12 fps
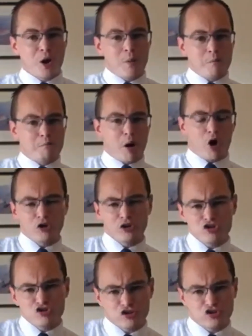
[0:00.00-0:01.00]
Paul
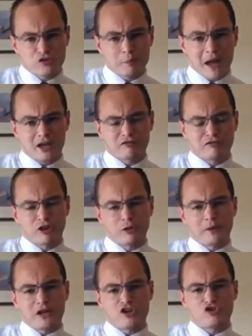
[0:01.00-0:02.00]
is respectful,
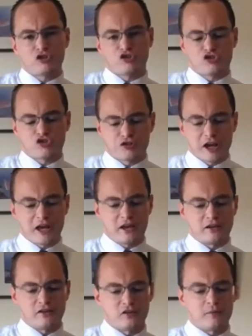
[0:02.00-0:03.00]
but he's
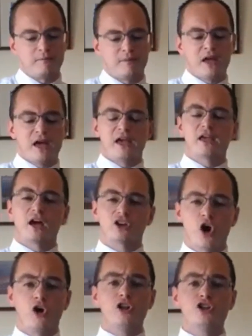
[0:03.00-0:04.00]
restrained. He
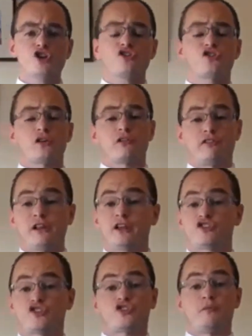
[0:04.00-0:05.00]
acknowledges that Felix
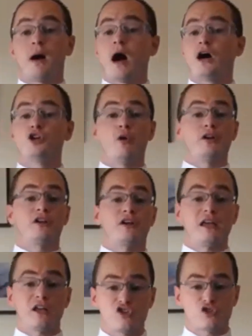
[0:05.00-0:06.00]
is a man who had
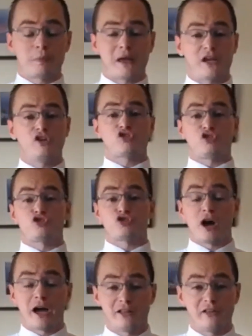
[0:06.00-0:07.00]
great experience in
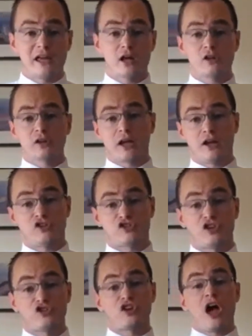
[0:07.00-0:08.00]
trying legal
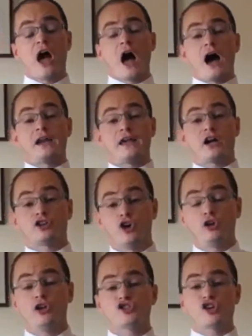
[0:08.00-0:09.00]
cases, and he
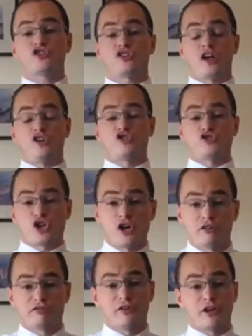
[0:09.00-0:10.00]
acknowledges his
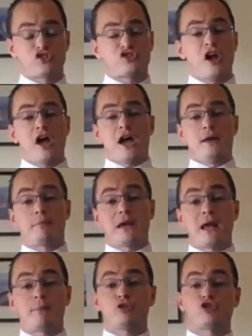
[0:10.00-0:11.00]
cheerfulness in being
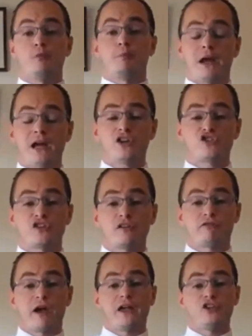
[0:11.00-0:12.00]
able to bring his
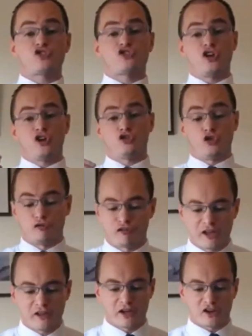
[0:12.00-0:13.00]
defense to
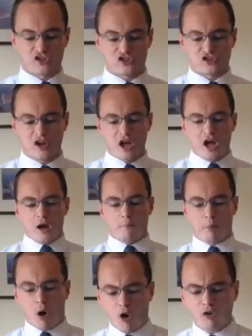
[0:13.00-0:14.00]
Felix. And
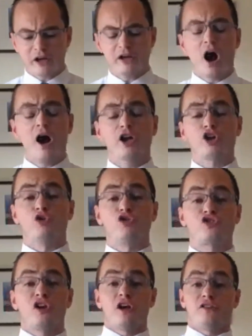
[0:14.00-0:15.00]
Paul then argues
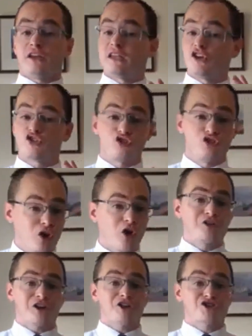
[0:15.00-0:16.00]
that he is
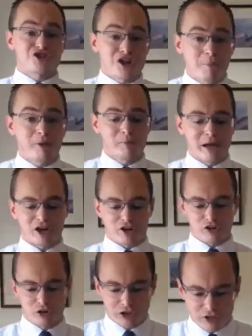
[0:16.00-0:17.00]
not a troublemaker.
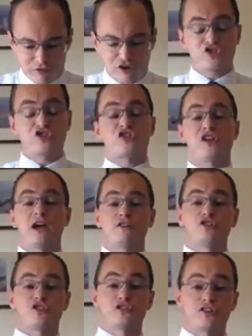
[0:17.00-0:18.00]
Look at verses
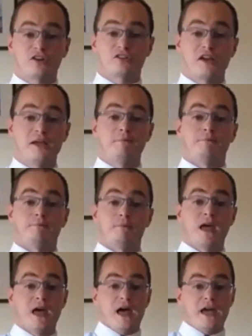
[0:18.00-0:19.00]
11 to 13.
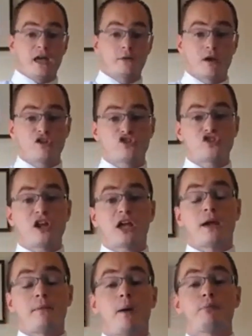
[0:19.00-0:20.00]
He admits that he
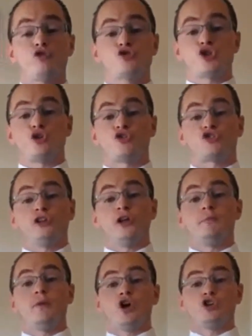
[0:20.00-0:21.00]
came up to
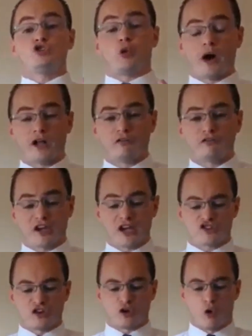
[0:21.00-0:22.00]
Jerusalem 12 days
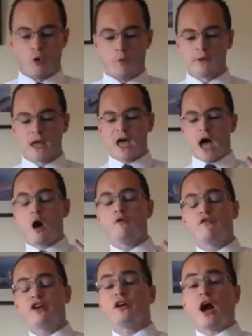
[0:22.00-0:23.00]
ago.
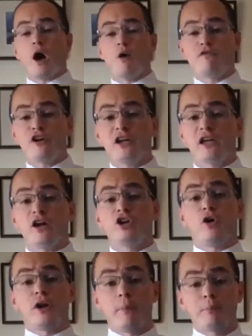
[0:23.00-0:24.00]
However, he had
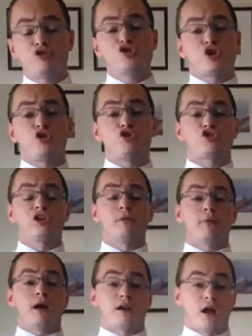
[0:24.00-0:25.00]
gone up to
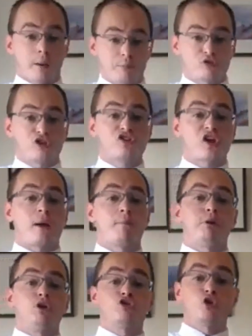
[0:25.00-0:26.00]
Jerusalem and up to the
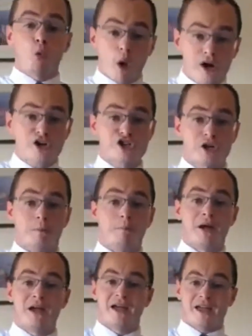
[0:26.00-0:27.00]
temple to worship.
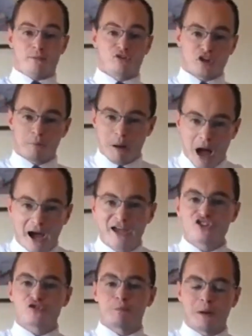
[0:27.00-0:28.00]
He was a
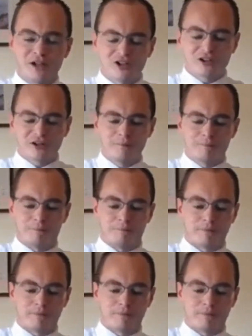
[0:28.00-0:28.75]
pious pilgrim.